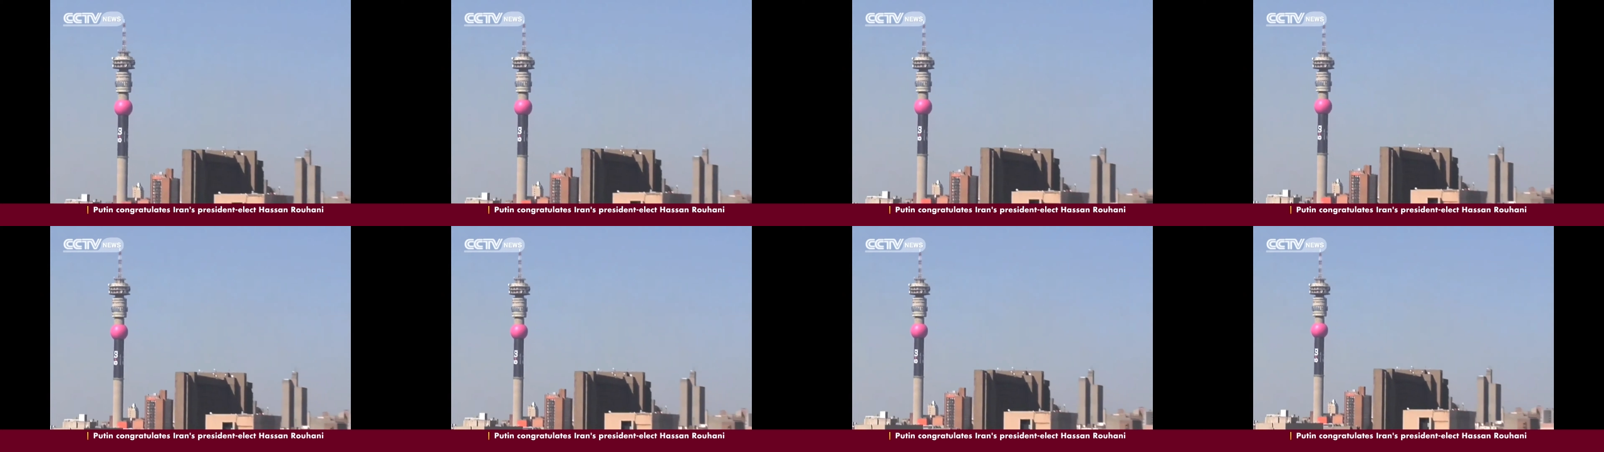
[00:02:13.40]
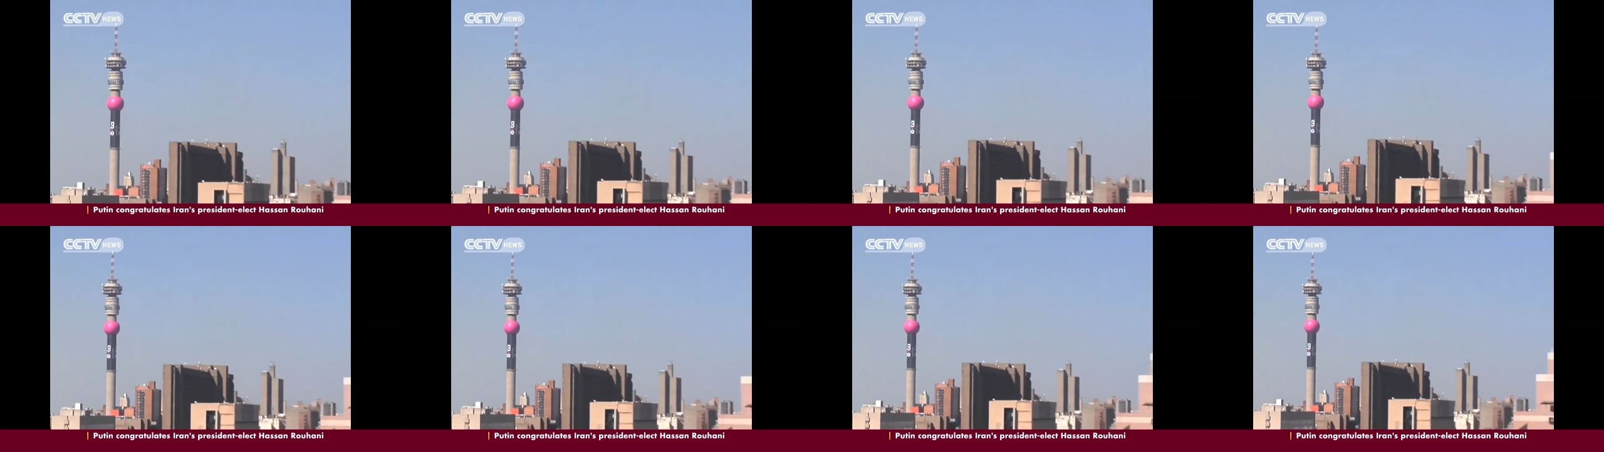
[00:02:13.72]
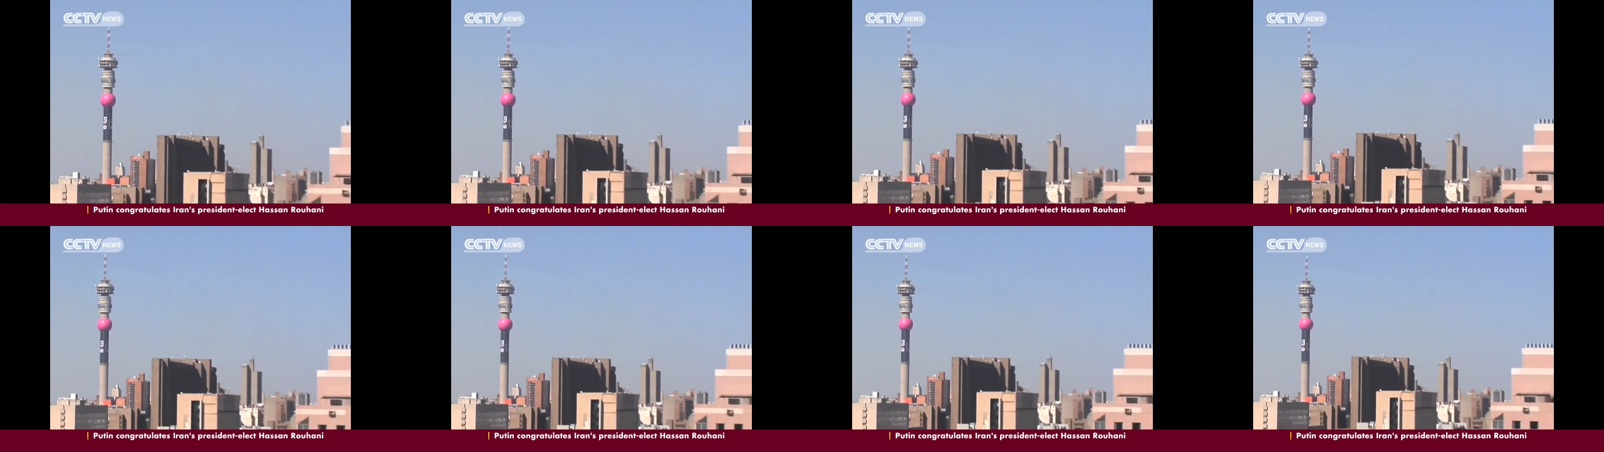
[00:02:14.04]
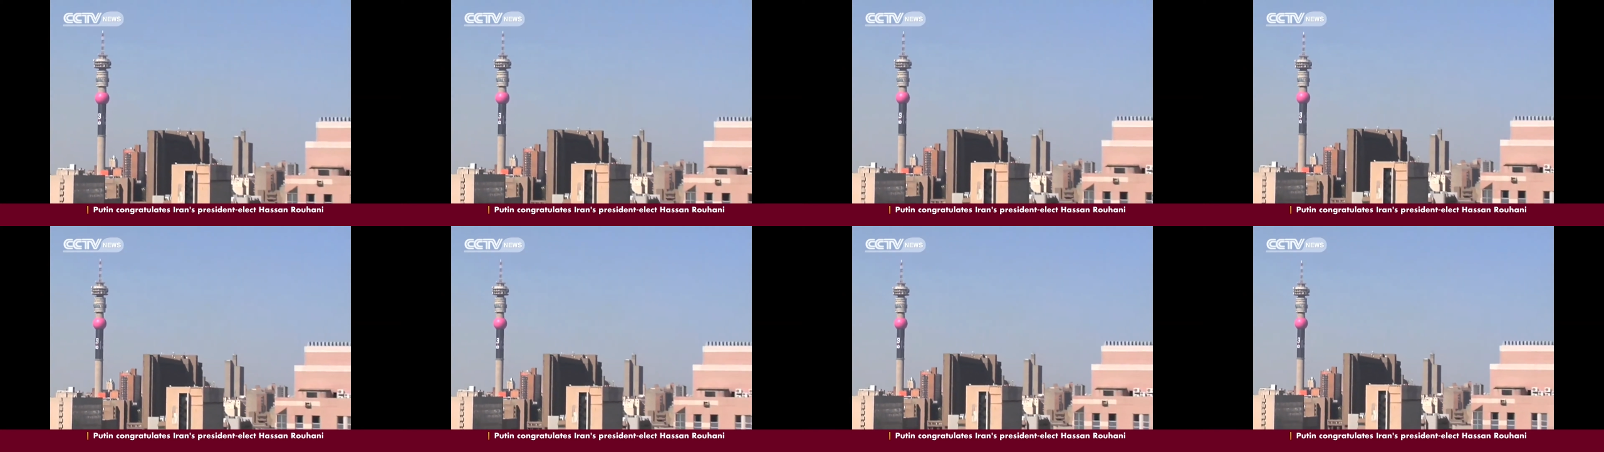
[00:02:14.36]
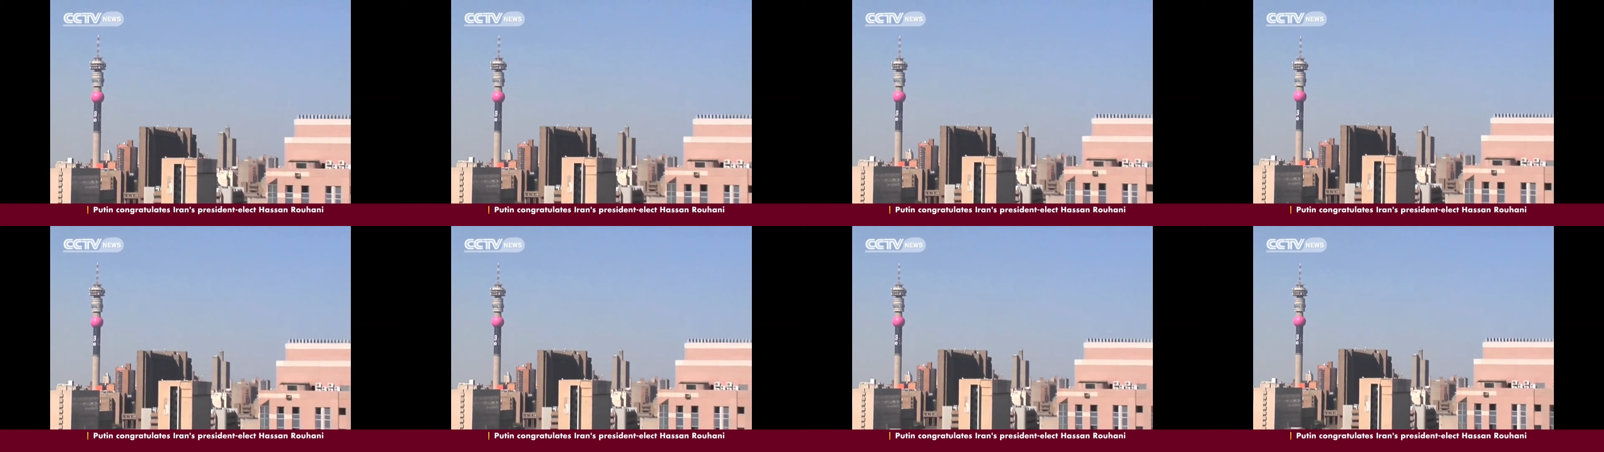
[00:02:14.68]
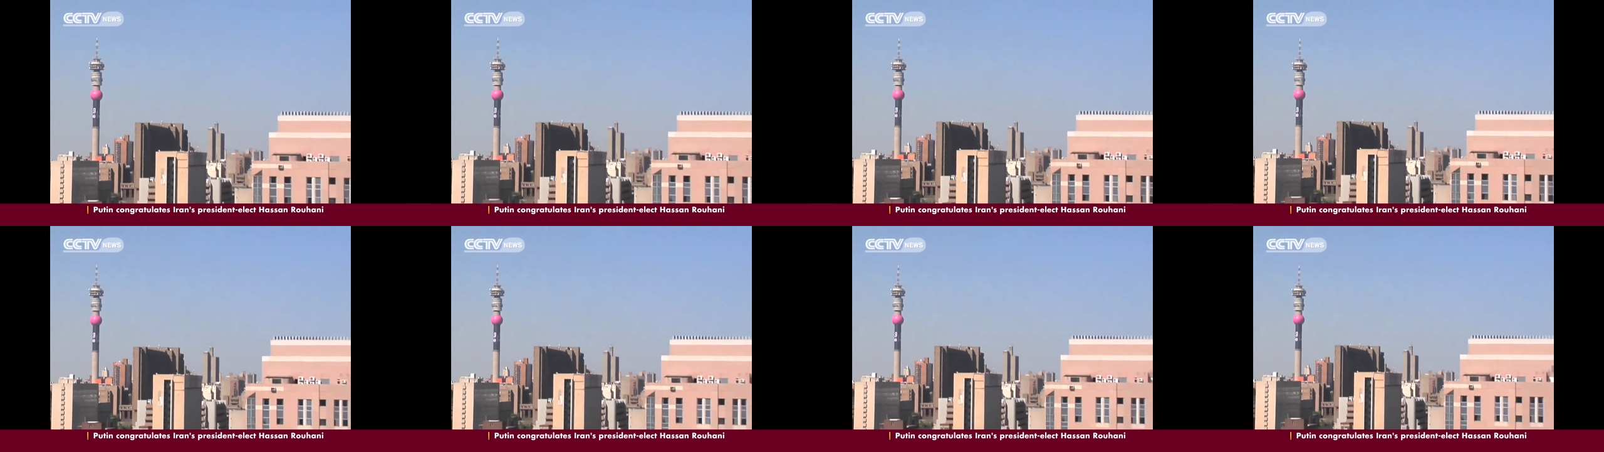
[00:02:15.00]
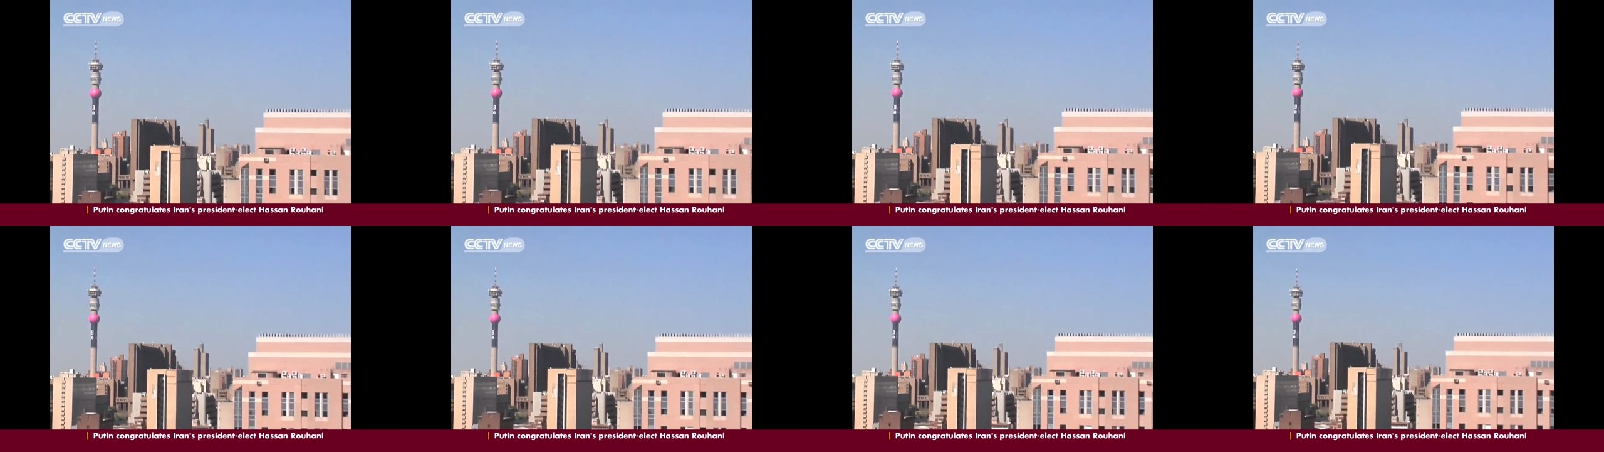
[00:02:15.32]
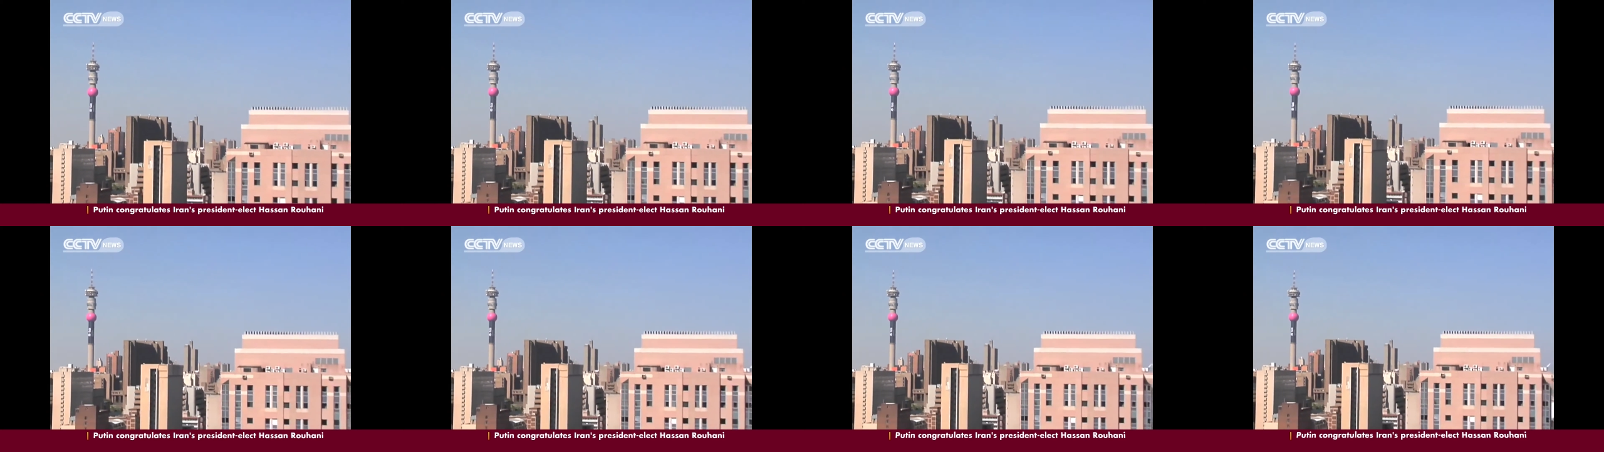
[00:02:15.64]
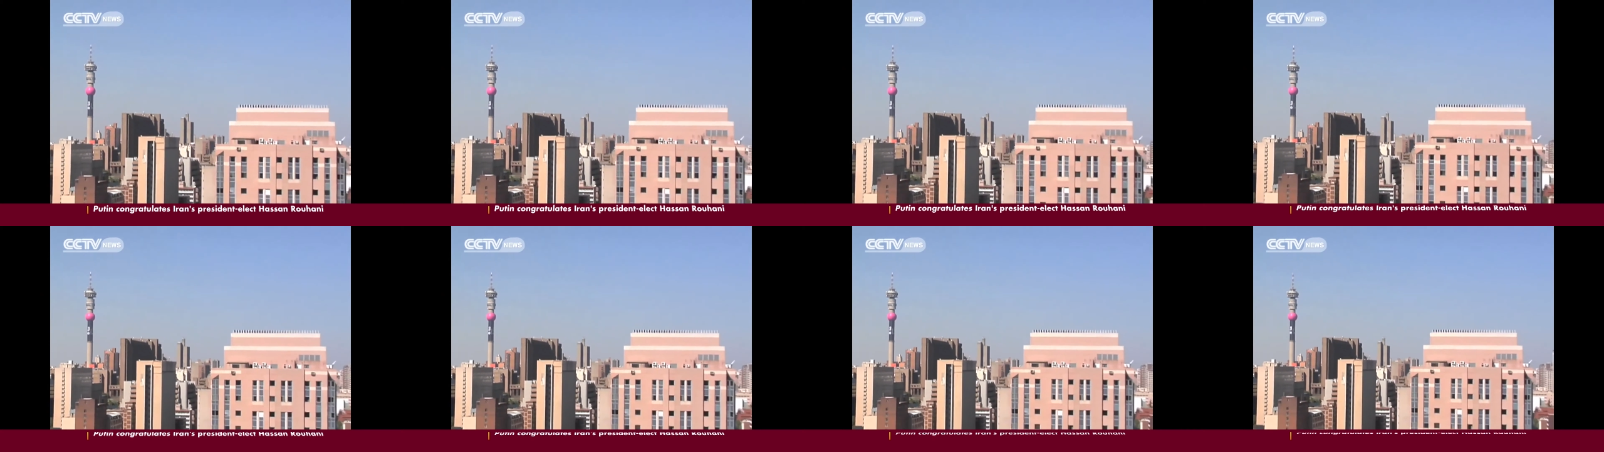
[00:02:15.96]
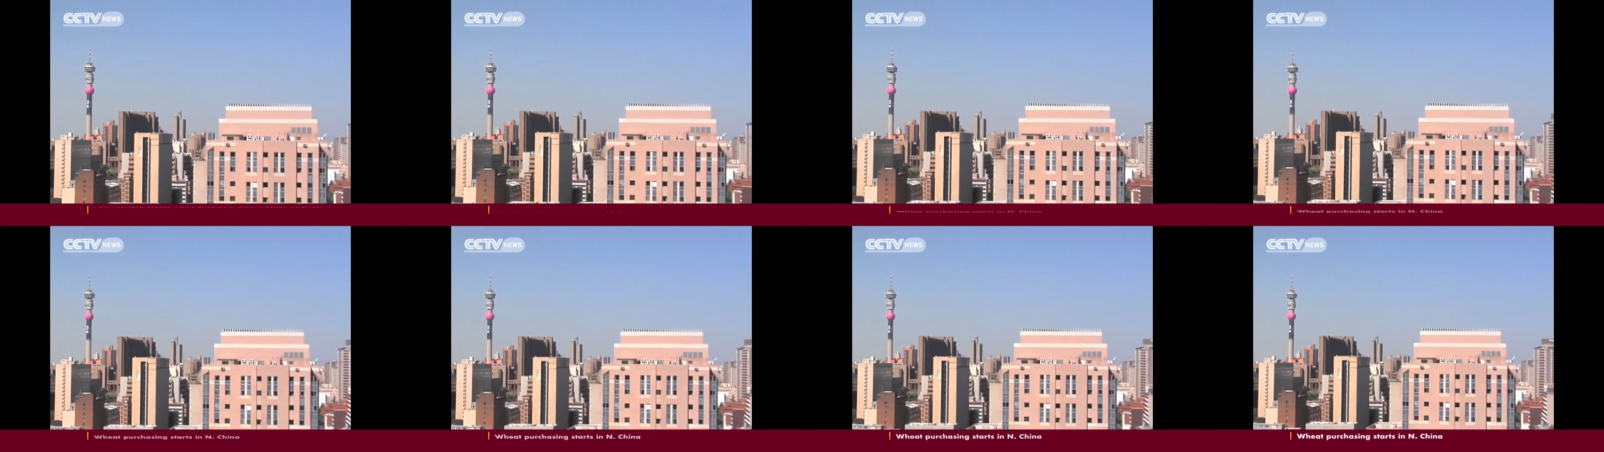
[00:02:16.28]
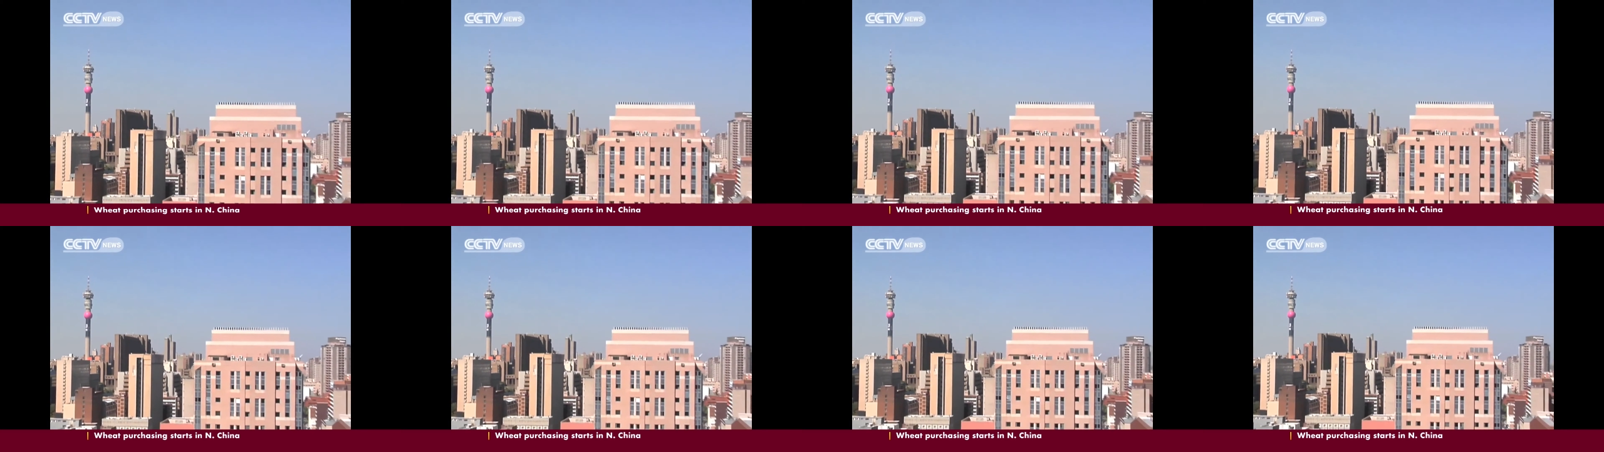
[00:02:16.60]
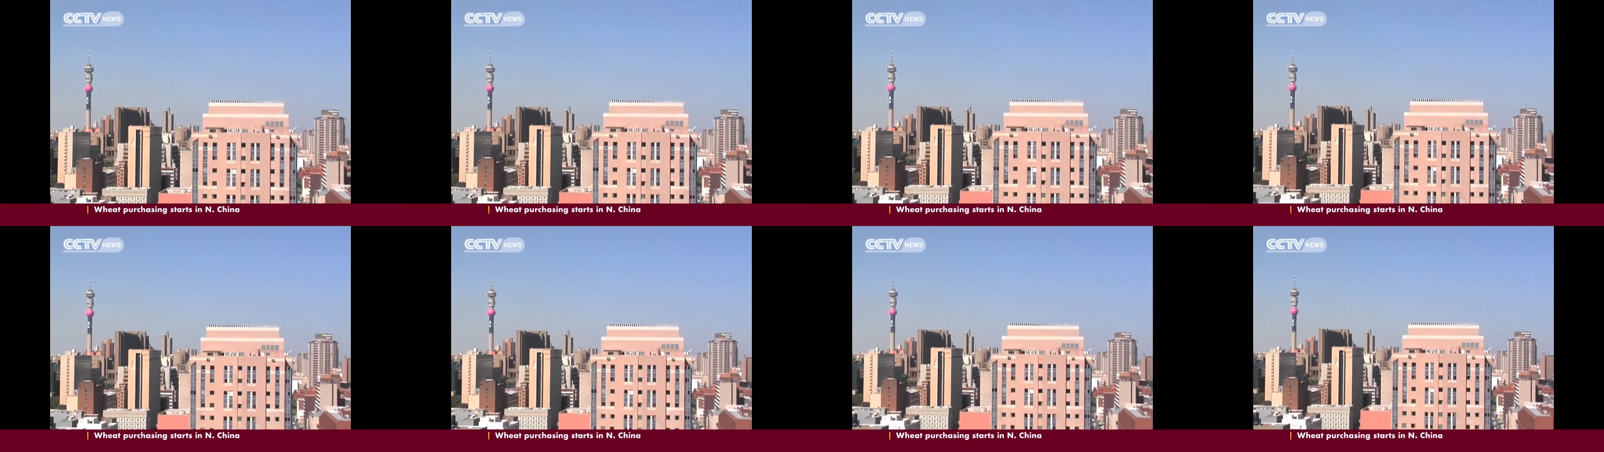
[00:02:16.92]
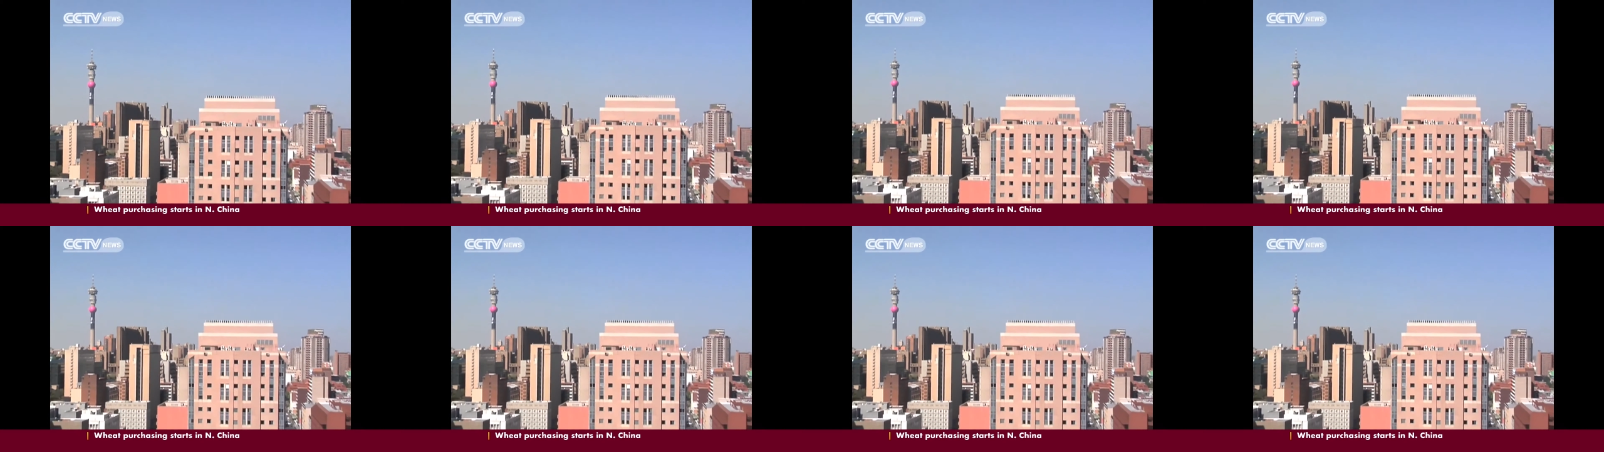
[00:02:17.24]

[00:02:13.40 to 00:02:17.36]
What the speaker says: Nobody's mouth can be seen.